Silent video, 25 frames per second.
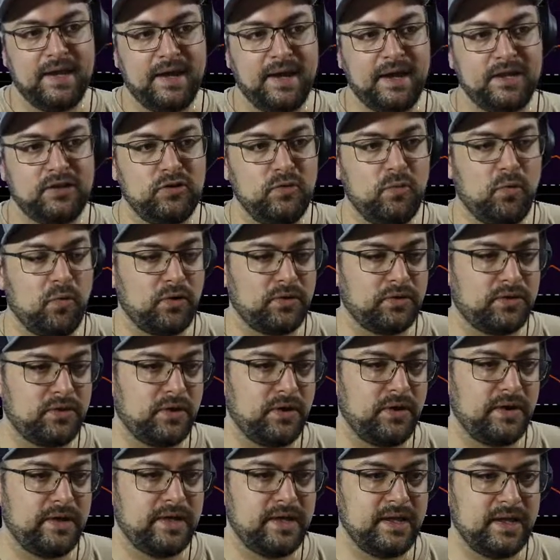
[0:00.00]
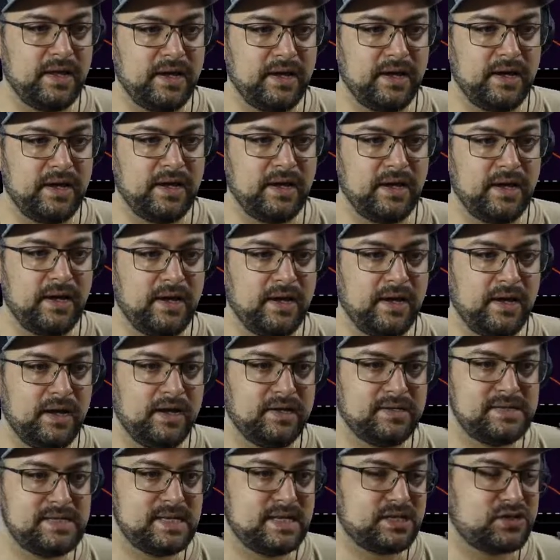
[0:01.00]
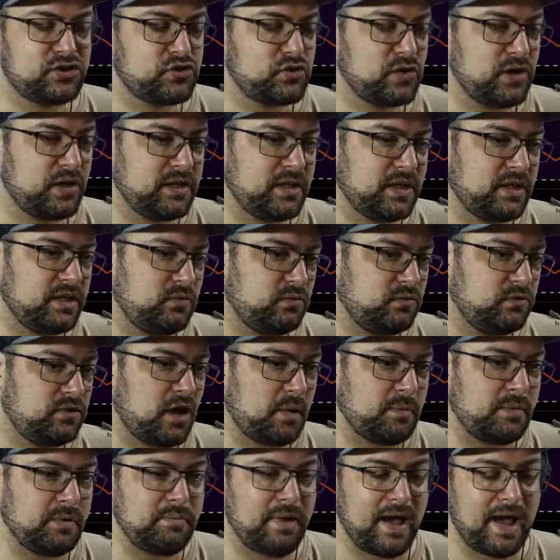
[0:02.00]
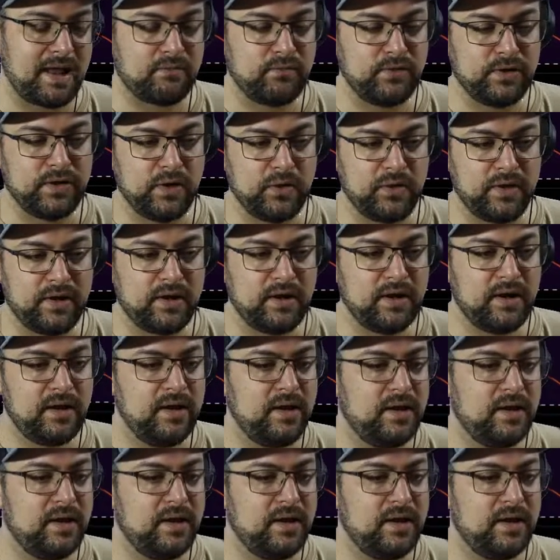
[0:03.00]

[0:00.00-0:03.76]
At 2.36 trillion would not be bad if we go there.